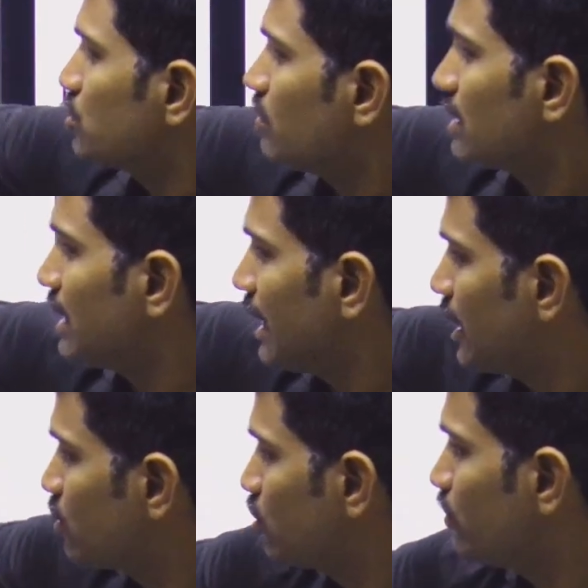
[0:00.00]
what the
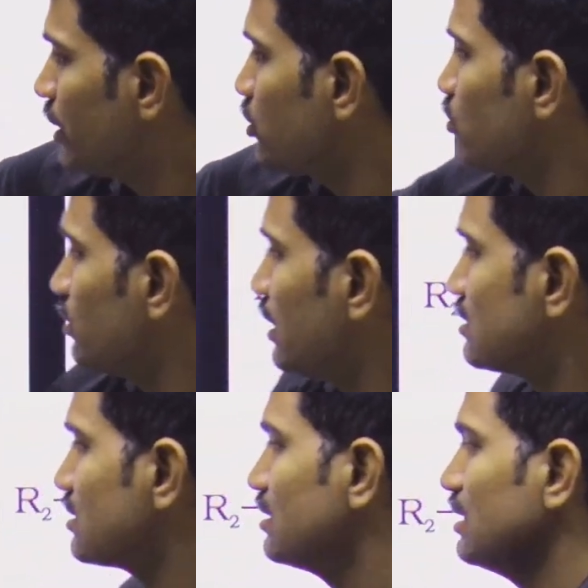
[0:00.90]
head group and two
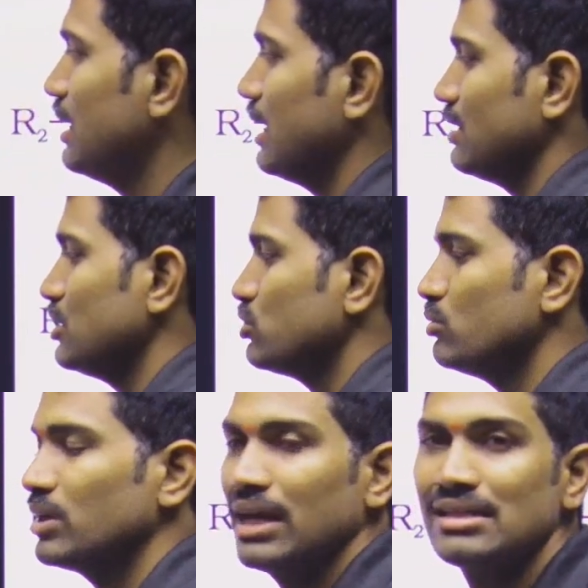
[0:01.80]
tails. And these two
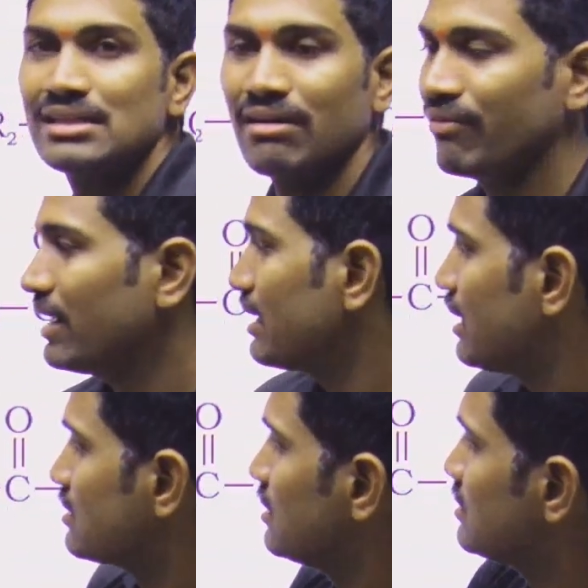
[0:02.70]
tails are fatty
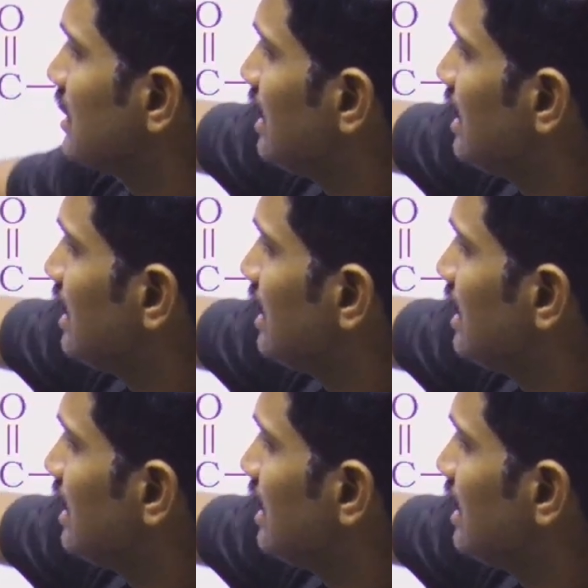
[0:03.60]
acids.